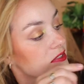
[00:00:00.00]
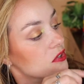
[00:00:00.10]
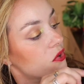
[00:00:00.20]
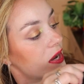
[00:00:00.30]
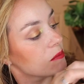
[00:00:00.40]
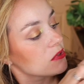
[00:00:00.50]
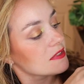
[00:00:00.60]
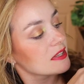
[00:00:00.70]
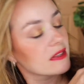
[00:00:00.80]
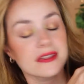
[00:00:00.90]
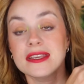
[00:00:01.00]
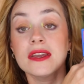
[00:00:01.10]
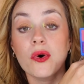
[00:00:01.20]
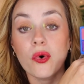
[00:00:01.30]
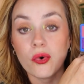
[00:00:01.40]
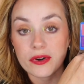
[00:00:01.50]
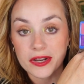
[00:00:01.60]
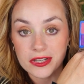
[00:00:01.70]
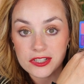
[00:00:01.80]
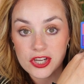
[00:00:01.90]
So I'm using the
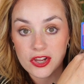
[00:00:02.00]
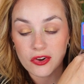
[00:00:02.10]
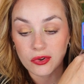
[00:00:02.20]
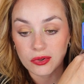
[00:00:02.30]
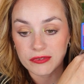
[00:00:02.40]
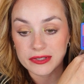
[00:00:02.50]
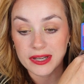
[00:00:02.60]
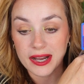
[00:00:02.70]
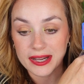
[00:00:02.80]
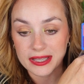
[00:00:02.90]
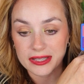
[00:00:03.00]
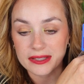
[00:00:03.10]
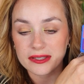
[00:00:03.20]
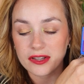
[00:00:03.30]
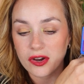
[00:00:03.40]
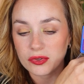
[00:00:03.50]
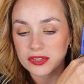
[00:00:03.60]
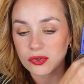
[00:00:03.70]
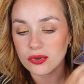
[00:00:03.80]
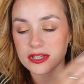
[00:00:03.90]
orange all over the eyelid. Now,
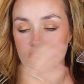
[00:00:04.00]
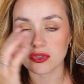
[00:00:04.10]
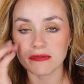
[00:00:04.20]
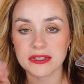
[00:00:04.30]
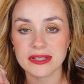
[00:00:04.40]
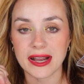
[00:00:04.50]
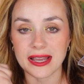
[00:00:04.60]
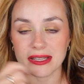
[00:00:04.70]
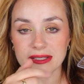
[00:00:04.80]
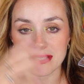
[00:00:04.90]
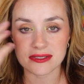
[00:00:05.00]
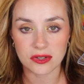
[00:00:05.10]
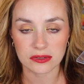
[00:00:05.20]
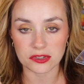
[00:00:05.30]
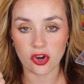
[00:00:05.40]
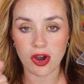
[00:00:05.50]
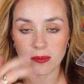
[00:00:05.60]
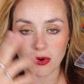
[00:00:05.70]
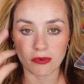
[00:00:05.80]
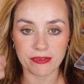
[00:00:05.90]
the orange all over the eyelid is on
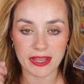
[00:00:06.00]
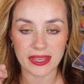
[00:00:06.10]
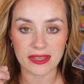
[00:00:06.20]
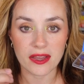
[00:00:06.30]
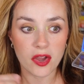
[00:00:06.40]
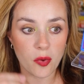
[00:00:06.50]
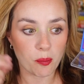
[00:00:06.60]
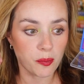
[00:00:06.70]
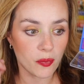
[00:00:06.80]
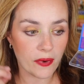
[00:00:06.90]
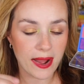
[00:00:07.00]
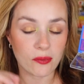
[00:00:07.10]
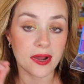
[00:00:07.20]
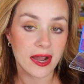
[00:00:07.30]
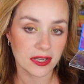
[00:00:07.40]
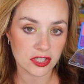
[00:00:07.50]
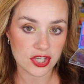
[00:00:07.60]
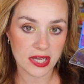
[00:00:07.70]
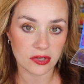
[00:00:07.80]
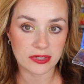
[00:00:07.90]
top of a brown
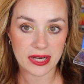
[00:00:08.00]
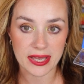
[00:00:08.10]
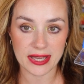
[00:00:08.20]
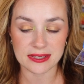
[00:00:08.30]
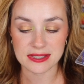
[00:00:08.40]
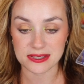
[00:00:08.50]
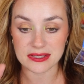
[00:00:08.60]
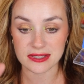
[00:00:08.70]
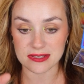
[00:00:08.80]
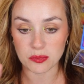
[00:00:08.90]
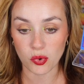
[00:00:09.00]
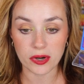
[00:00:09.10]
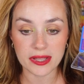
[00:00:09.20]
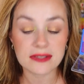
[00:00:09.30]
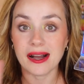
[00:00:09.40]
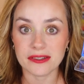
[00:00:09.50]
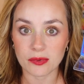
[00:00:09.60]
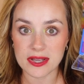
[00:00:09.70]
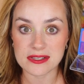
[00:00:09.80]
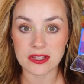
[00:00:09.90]
eyeshadow that I had since this morning.
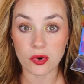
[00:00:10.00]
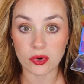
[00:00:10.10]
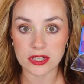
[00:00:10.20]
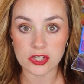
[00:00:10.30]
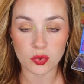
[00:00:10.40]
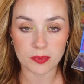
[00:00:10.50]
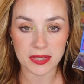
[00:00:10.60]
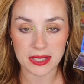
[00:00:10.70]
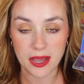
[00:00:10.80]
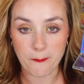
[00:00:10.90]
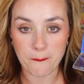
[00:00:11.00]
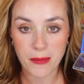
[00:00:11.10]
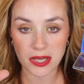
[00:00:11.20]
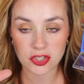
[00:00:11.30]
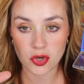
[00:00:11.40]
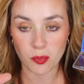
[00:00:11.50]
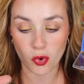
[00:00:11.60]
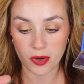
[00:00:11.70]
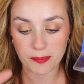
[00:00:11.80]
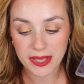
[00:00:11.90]
Otherwise, the orange would be much
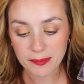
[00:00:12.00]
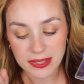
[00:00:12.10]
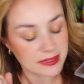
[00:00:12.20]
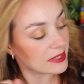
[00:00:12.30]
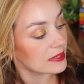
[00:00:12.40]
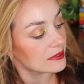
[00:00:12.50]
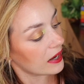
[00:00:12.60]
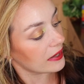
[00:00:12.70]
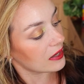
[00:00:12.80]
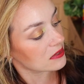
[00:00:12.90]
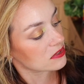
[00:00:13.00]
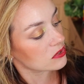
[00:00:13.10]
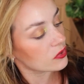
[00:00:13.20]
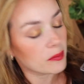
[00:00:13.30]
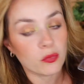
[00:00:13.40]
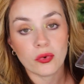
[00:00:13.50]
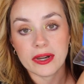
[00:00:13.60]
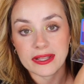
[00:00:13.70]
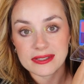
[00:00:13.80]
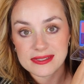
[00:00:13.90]
more pigmented. I also am
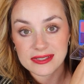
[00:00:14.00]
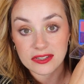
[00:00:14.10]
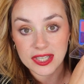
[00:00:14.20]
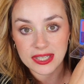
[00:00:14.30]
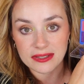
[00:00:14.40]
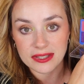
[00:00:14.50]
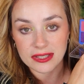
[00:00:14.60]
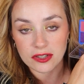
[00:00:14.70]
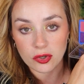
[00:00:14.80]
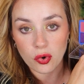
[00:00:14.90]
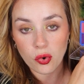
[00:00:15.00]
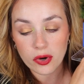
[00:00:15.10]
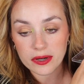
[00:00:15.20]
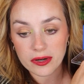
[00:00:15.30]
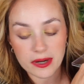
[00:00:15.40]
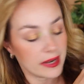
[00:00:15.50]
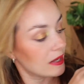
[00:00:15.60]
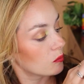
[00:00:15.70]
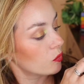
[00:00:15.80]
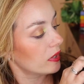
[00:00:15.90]
wearing this green in the inner corner, and
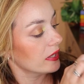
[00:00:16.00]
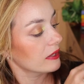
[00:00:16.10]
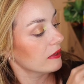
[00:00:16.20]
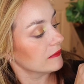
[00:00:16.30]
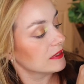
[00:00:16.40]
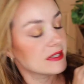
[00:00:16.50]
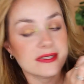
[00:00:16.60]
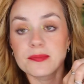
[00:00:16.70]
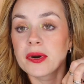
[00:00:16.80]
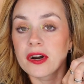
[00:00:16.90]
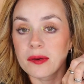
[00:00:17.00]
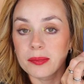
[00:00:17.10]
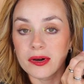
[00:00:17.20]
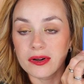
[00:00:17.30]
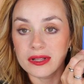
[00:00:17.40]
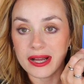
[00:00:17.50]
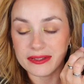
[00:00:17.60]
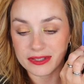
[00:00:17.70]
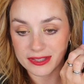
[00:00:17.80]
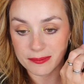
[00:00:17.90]
I'm wearing this purple
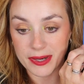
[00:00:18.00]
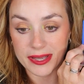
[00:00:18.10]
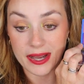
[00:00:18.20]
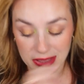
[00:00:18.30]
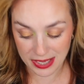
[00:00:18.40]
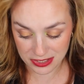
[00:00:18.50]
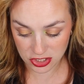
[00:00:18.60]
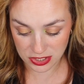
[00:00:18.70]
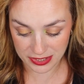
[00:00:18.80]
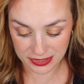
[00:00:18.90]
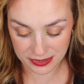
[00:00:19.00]
underneath my lash line